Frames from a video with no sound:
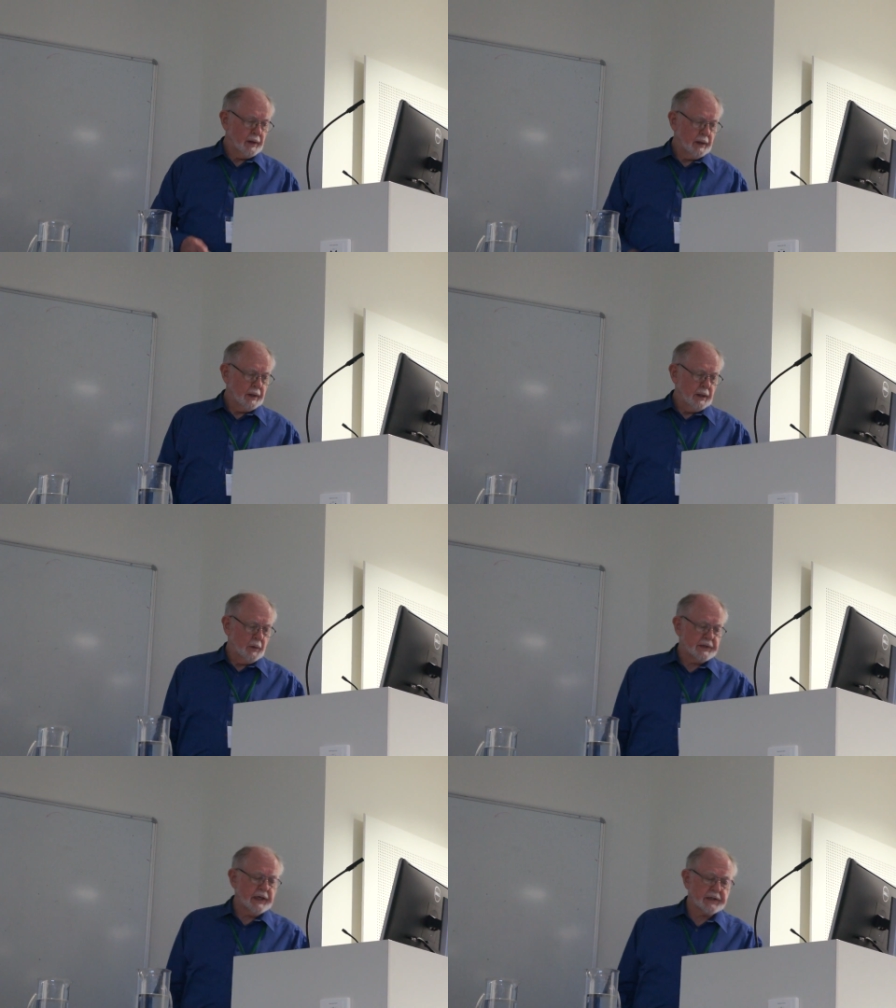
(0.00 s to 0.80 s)
It
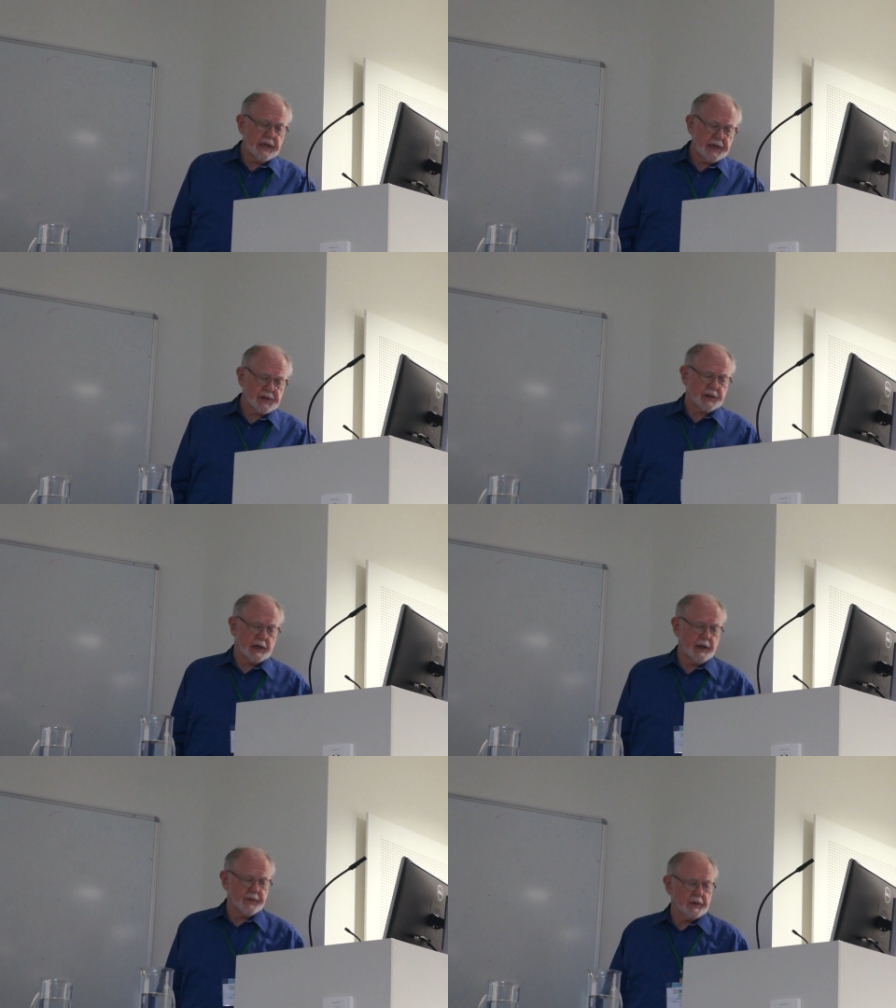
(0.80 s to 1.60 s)
would take days to
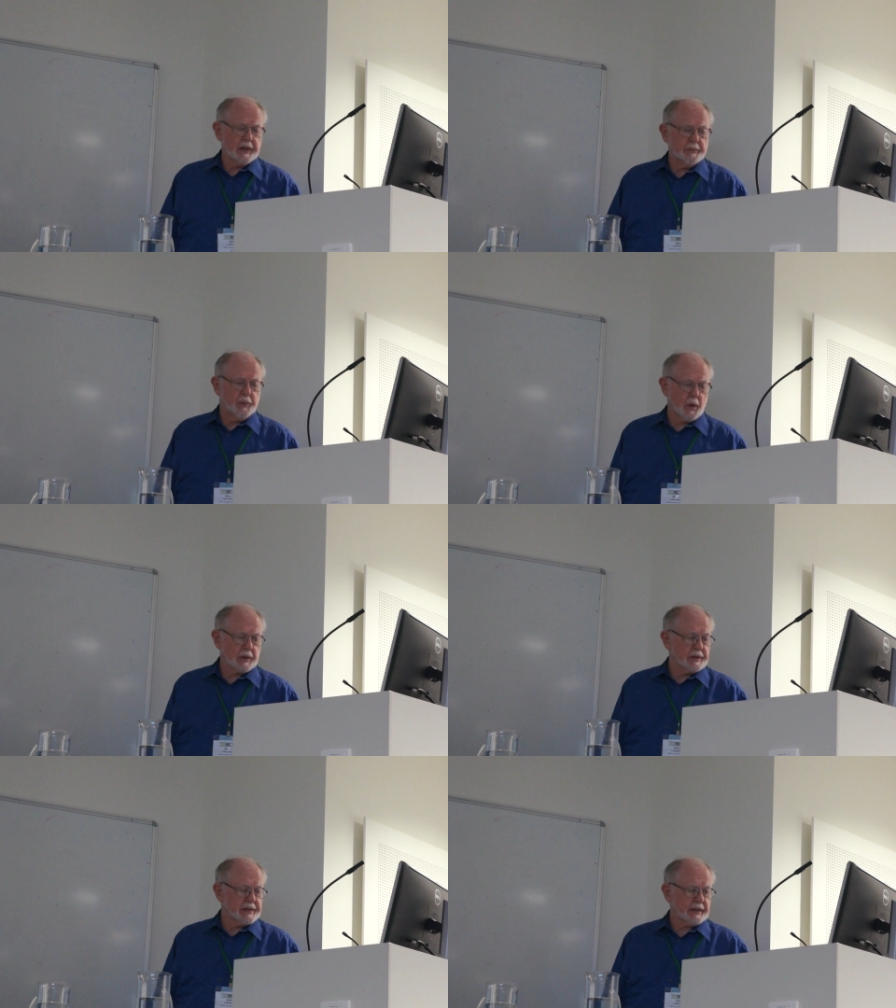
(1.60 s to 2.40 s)
cover the
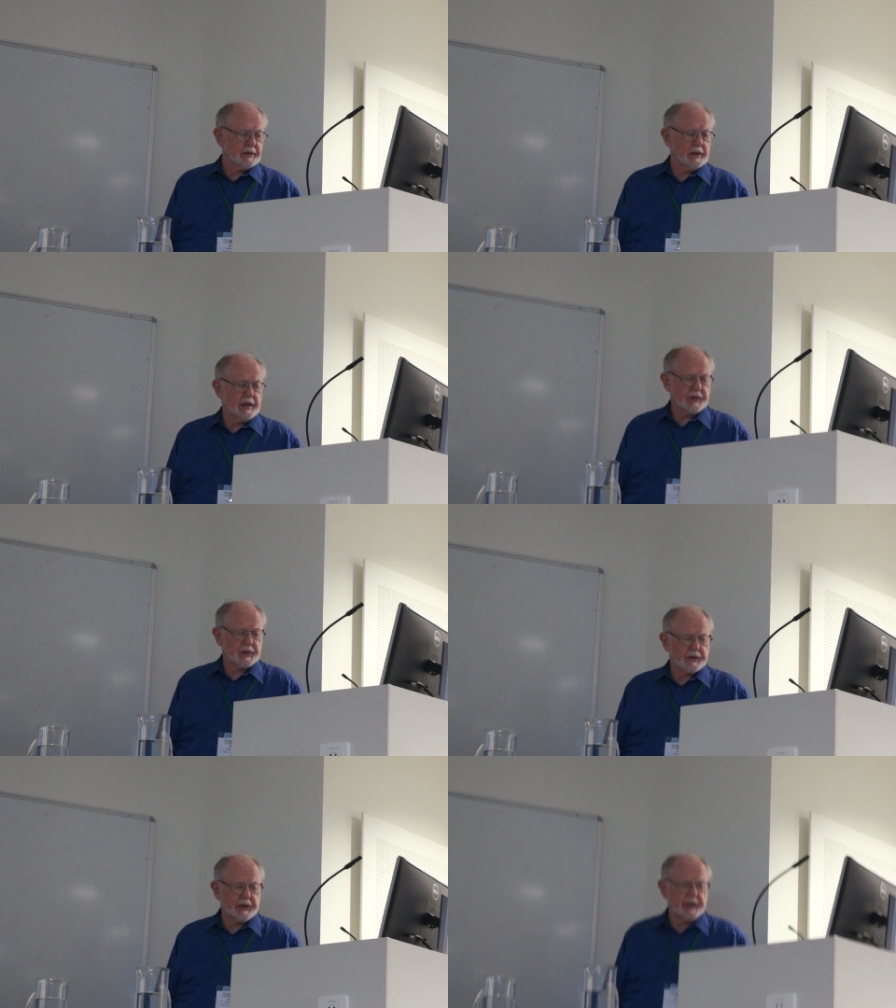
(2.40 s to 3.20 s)
important
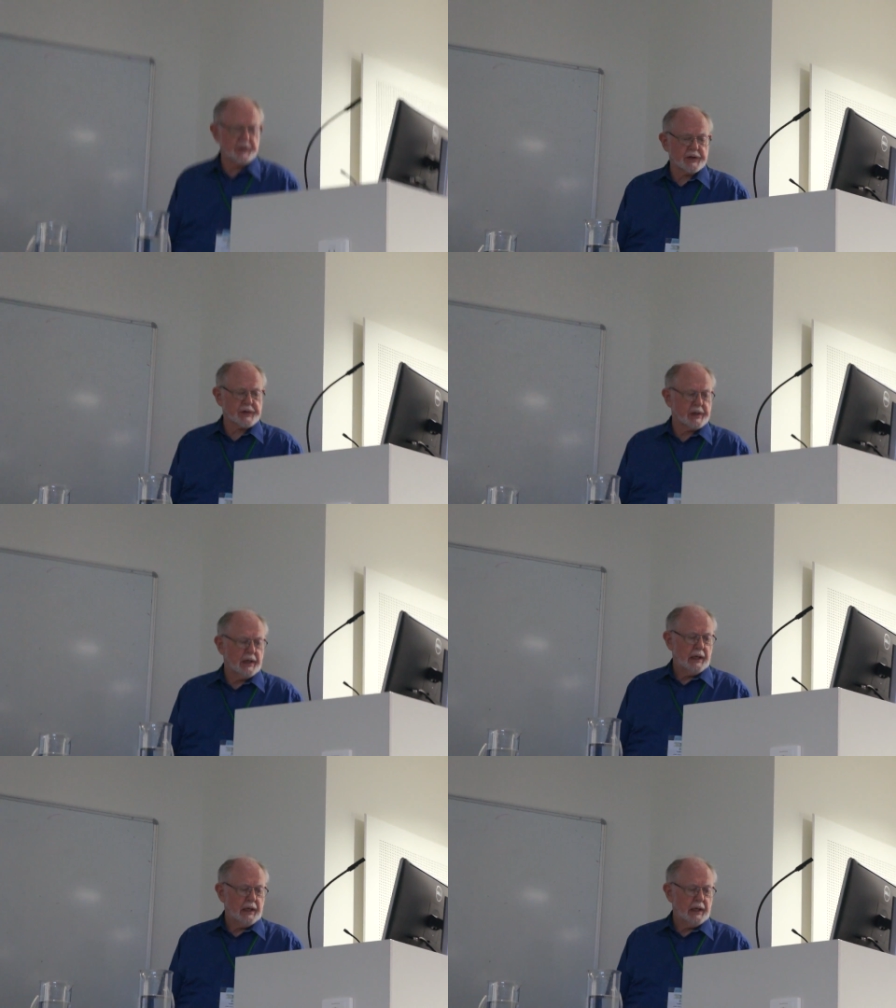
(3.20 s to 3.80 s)
technological changes